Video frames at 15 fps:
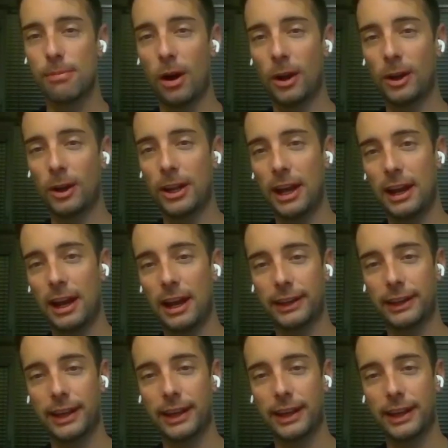generally
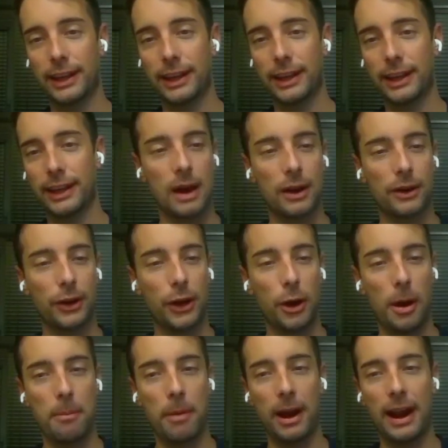tease Monday night games,
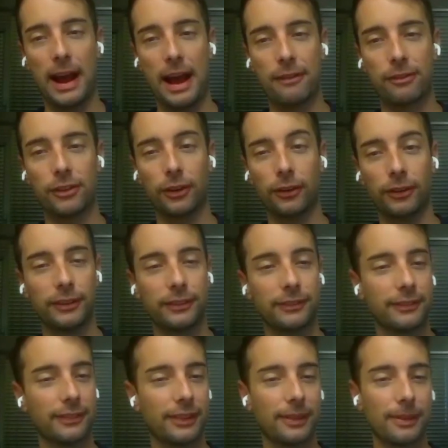but I don't know. I
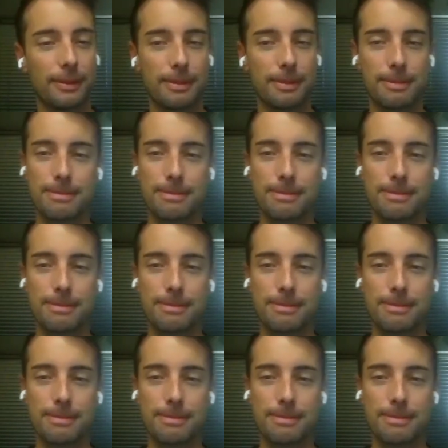might have to.